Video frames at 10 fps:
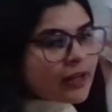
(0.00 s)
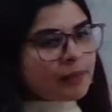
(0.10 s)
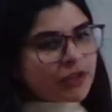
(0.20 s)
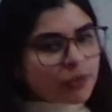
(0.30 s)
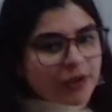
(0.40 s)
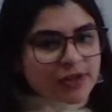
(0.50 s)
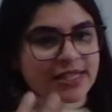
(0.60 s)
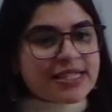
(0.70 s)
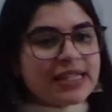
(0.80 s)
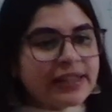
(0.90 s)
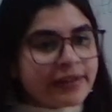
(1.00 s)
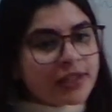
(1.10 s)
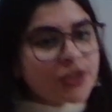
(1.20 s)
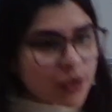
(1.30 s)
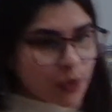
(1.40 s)
to because it's clear to
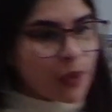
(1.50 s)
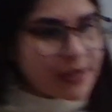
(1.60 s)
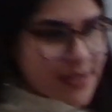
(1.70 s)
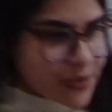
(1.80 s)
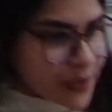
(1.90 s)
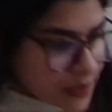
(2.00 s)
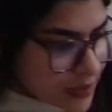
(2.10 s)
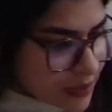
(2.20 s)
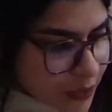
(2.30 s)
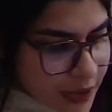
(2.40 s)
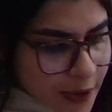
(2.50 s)
you what's written. Okay?